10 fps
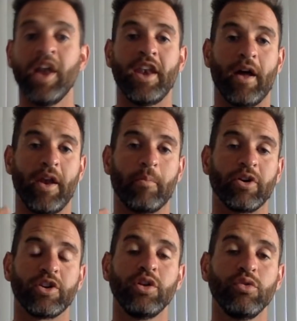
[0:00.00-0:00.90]
Now, number
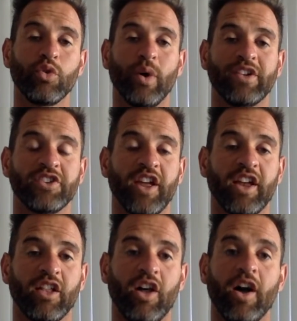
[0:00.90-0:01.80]
two question I
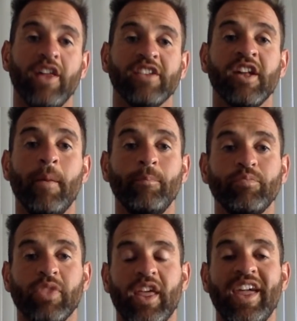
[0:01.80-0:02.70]
get a lot is,
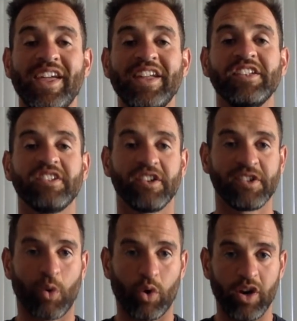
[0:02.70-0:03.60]
is
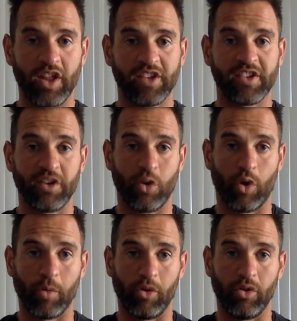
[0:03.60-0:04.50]
soreness
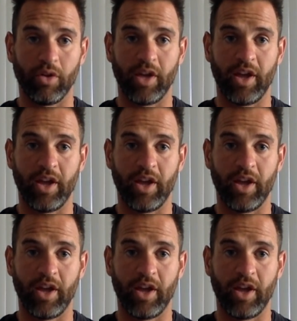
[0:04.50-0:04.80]
normal?